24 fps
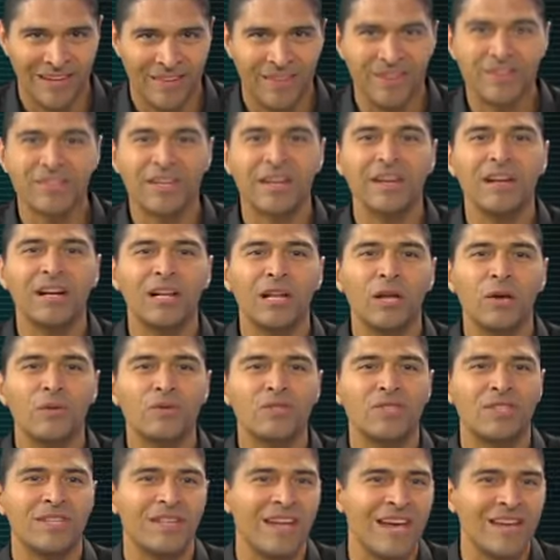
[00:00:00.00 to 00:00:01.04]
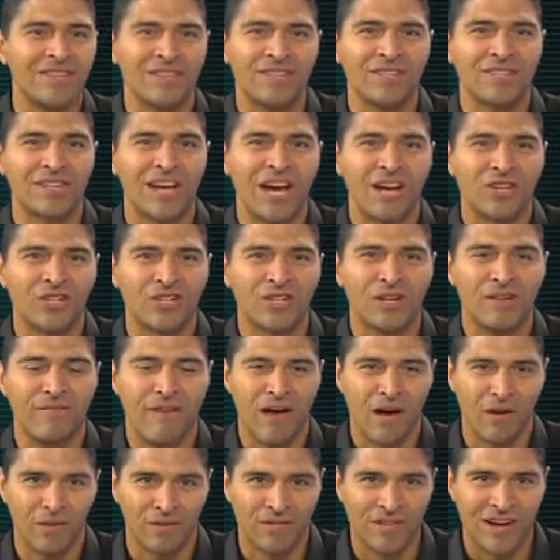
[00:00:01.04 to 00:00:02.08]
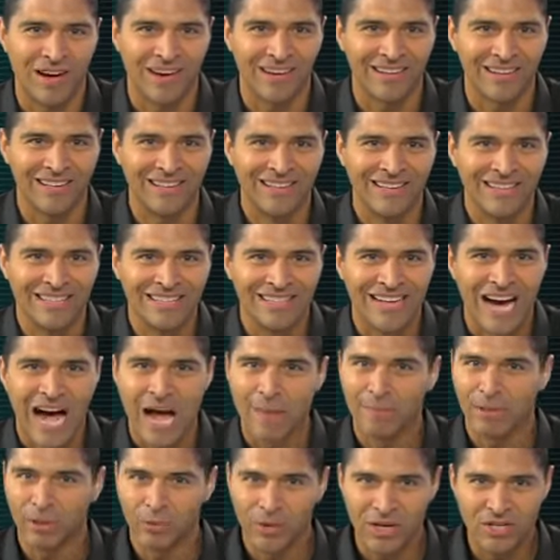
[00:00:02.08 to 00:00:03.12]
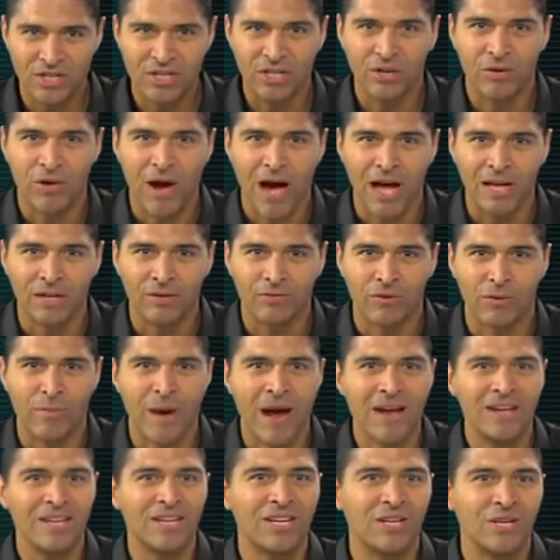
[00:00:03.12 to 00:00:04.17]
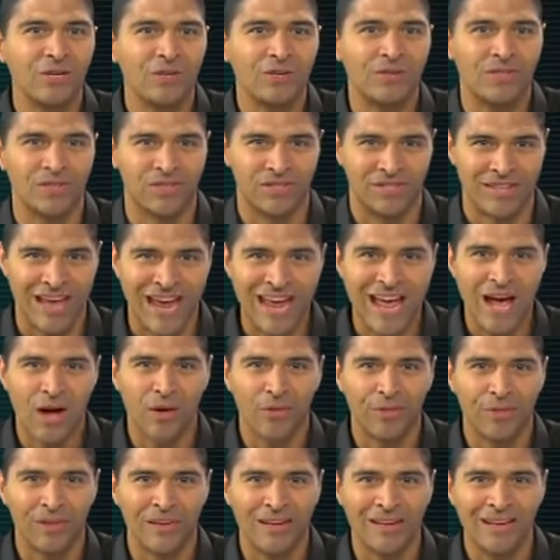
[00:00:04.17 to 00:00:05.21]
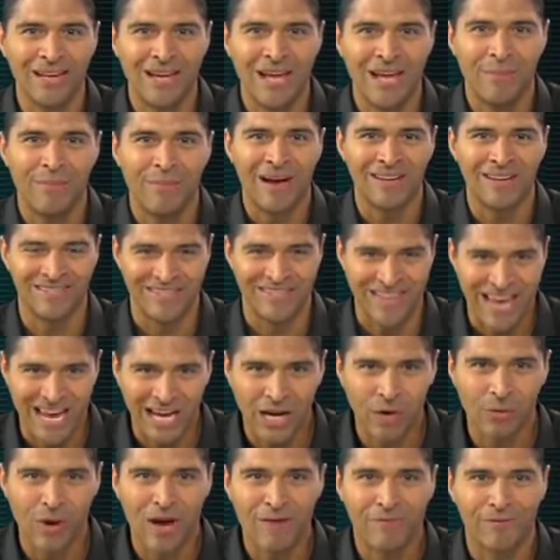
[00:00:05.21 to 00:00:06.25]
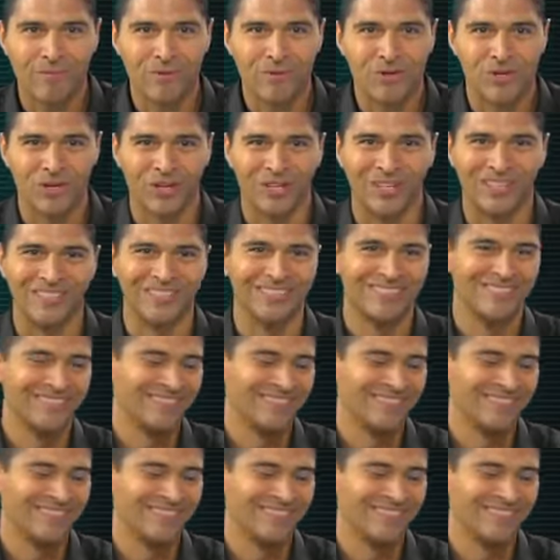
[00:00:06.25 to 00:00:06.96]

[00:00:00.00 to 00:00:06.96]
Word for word: This concludes today's discussion of Health Talk. I'm Luigi Gratton, reminding you to stay healthy by staying away from sugar.